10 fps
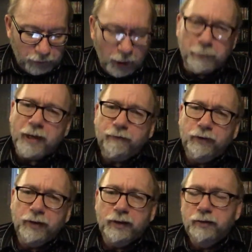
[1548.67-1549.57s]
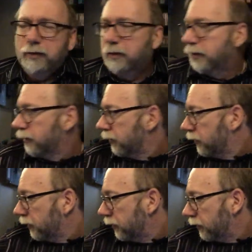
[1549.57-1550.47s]
I'm not feeling
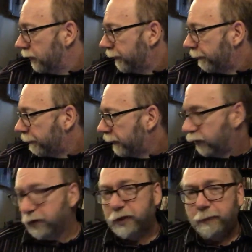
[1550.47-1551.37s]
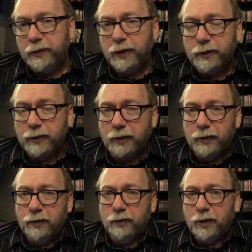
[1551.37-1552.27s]
Christmassy, as in
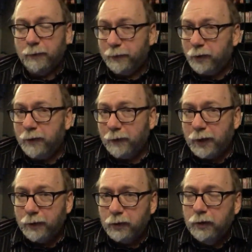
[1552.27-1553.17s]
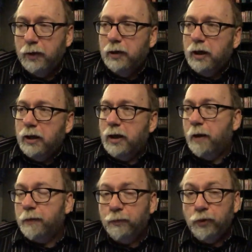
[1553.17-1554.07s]
like I don't, I don't have a lot of the.
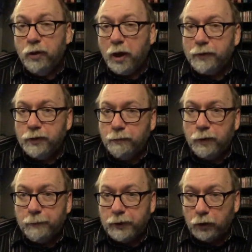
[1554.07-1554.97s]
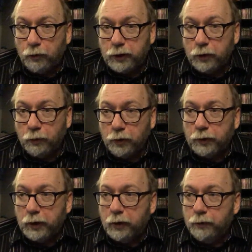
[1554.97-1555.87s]
I was I was pretty much the Grinch at work
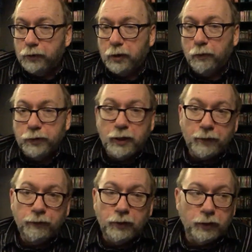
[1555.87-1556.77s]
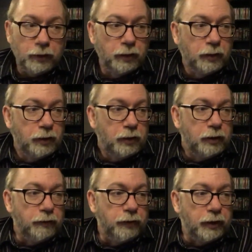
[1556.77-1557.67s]
today. I was I was not feeling
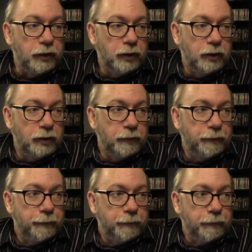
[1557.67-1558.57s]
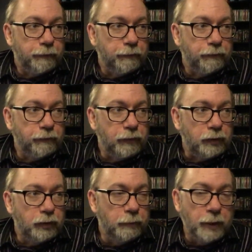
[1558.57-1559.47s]
the uh,
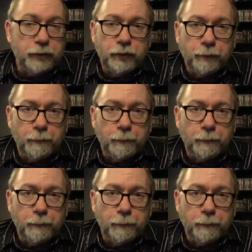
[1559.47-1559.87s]
the best,